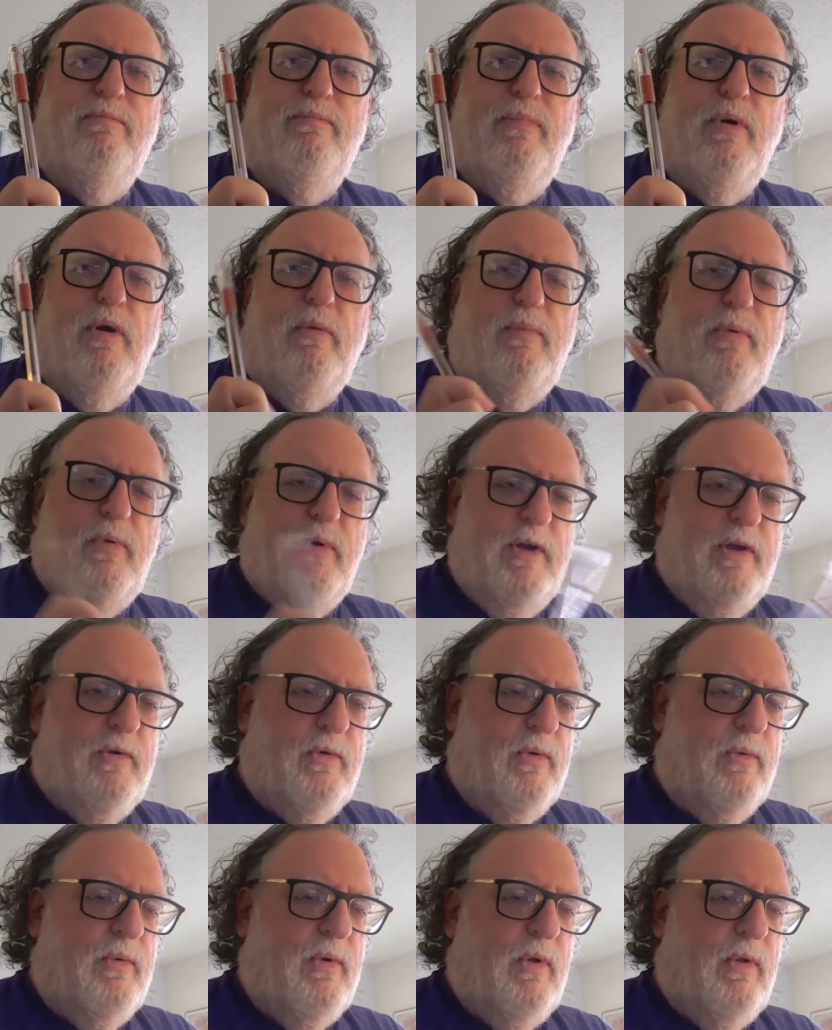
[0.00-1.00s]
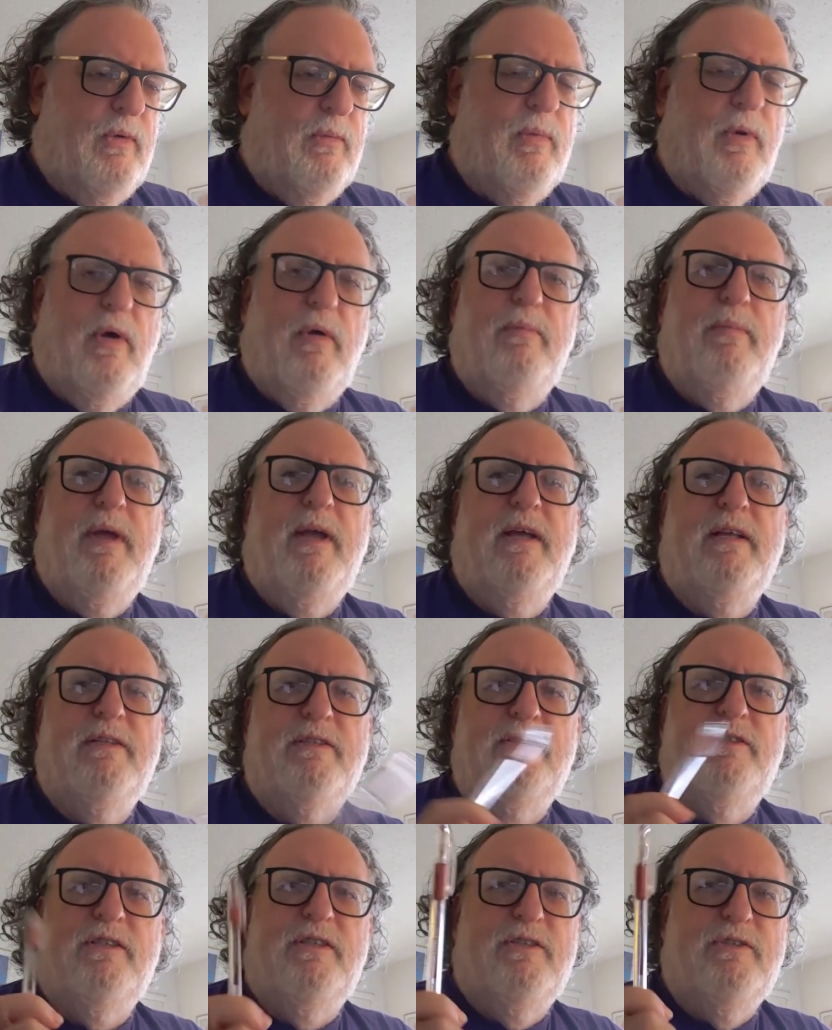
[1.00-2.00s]
ballpoint or rollerball
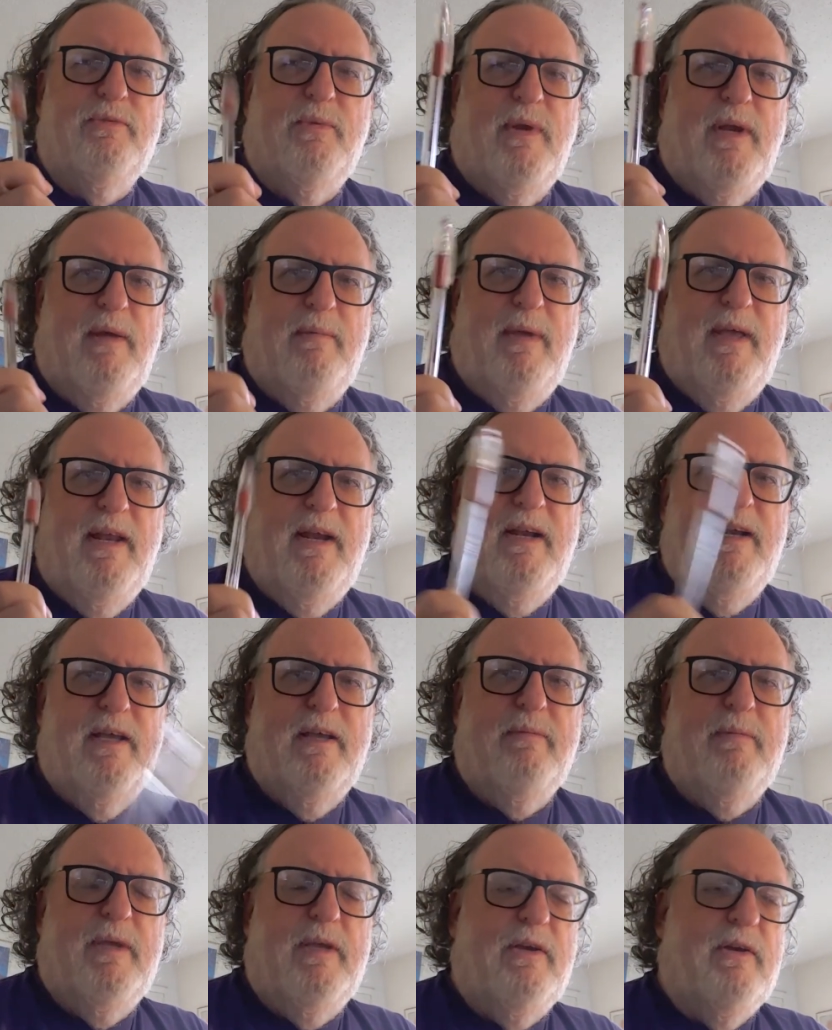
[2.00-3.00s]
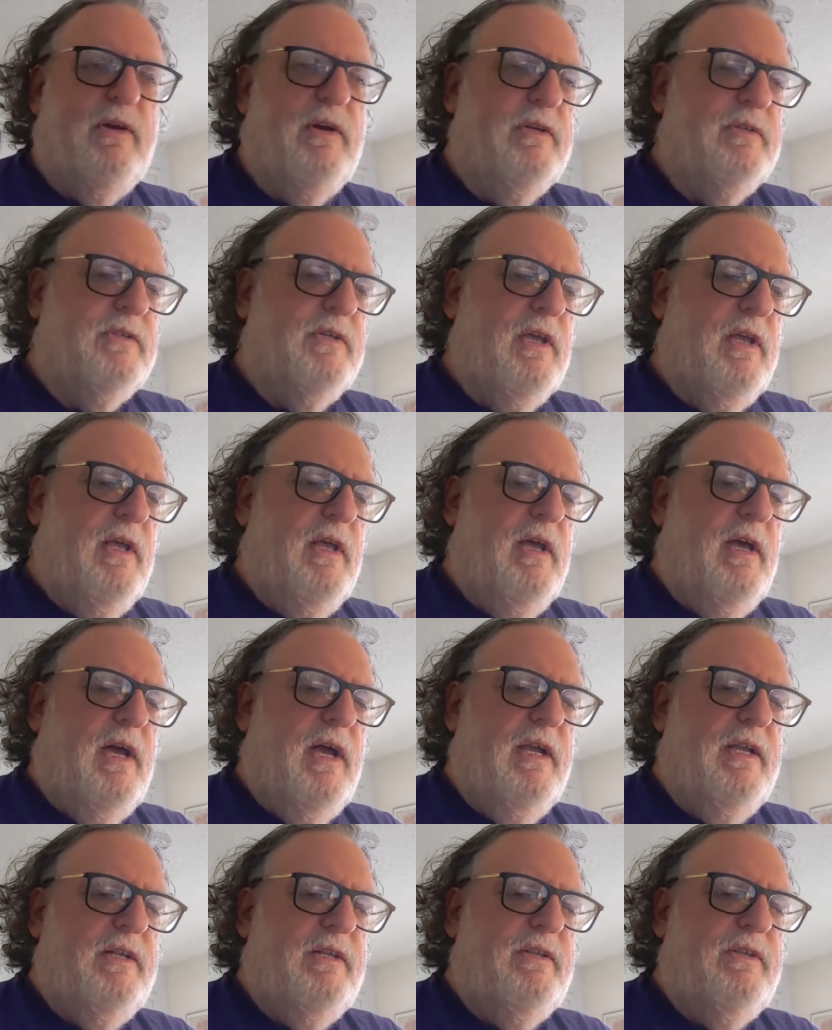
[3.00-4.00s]
pens is when I'm editing, because
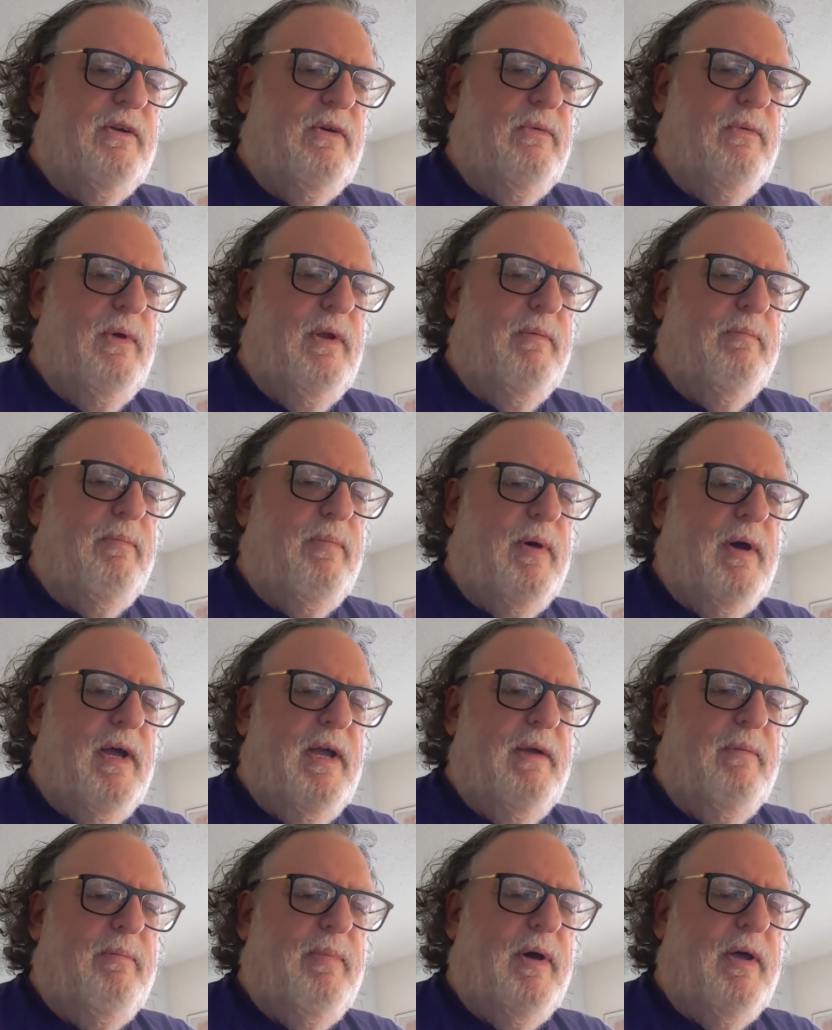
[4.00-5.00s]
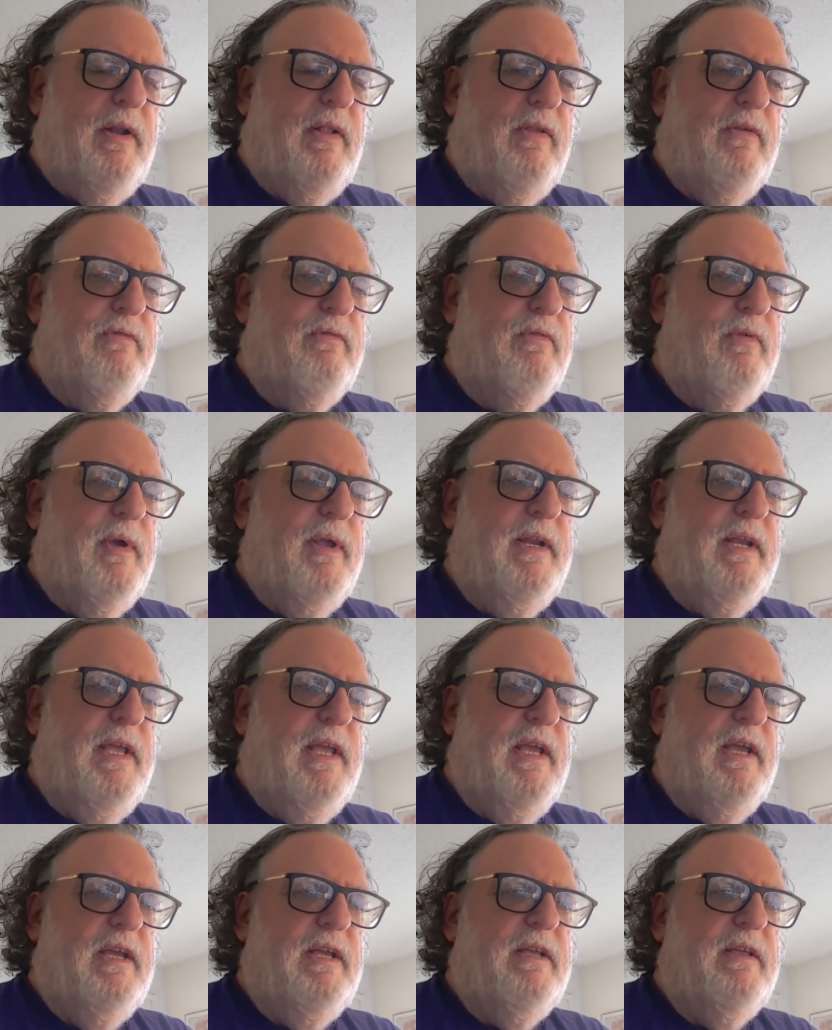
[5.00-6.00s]
I don't want to buy a bottle of red
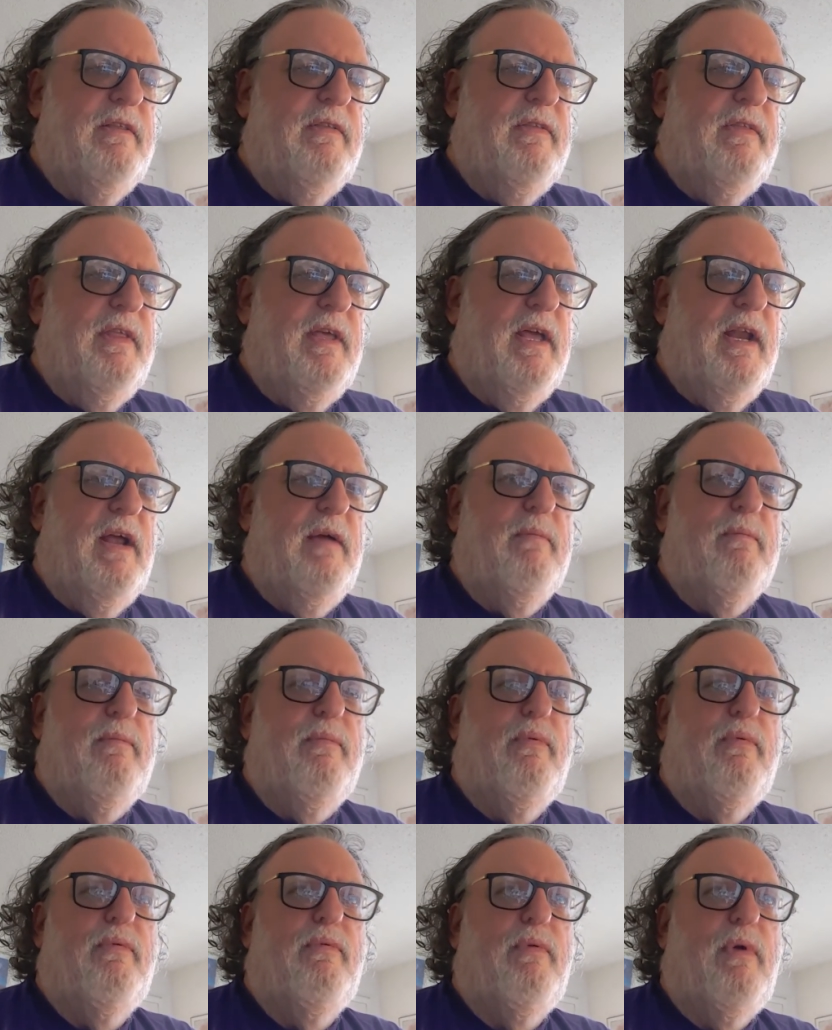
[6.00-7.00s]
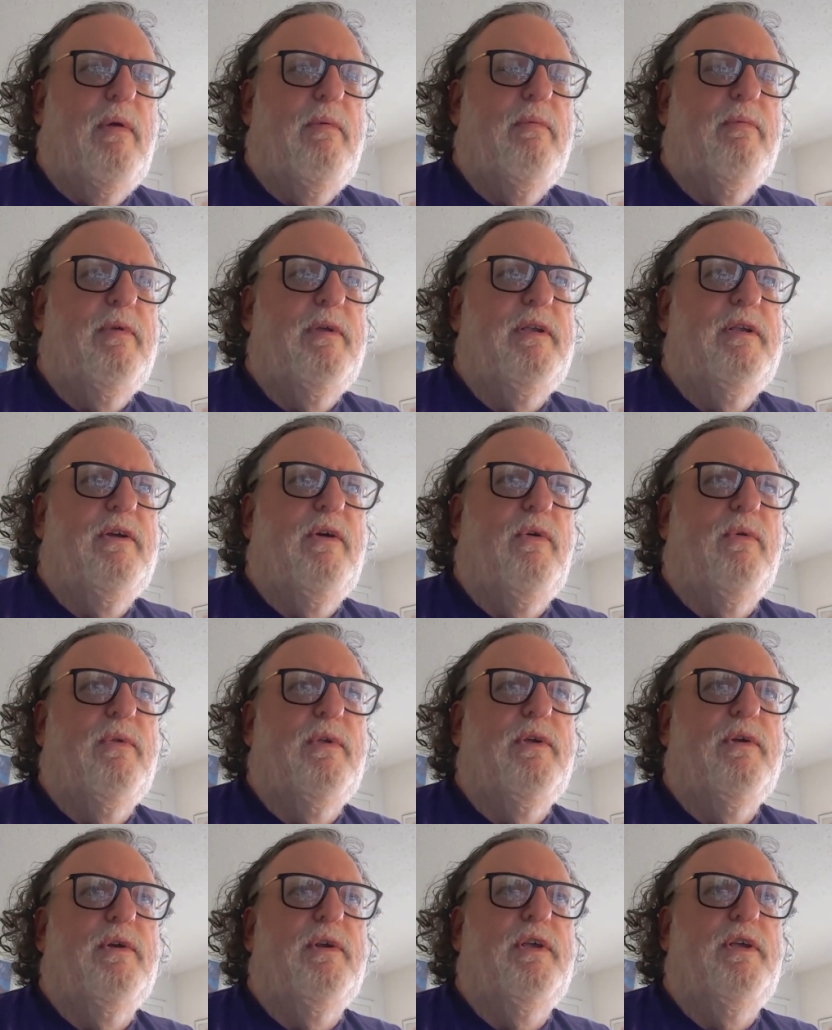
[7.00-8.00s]
ink that I'm probably
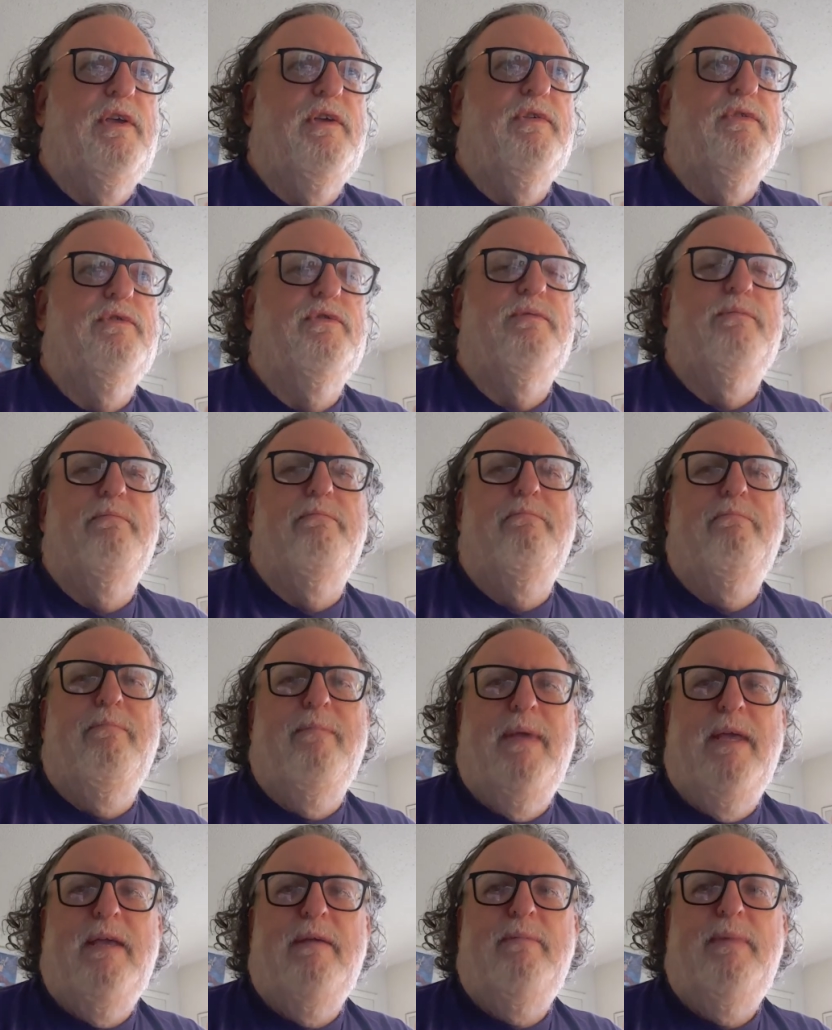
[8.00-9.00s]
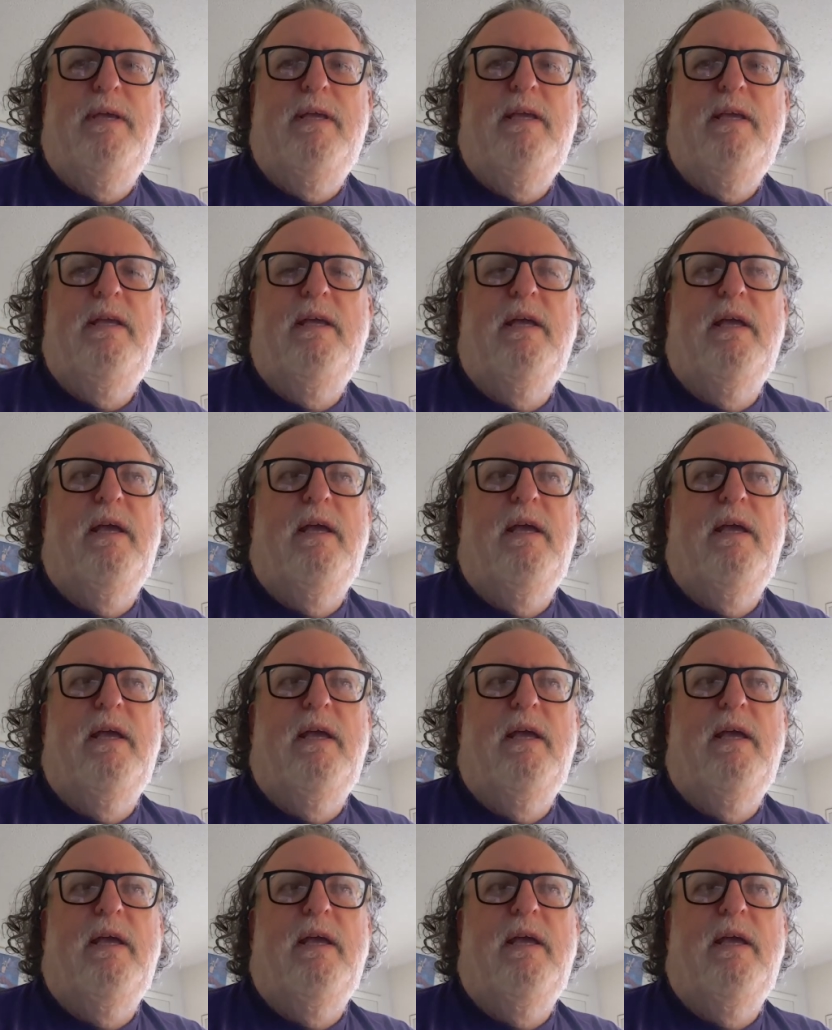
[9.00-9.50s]
only going to use maybe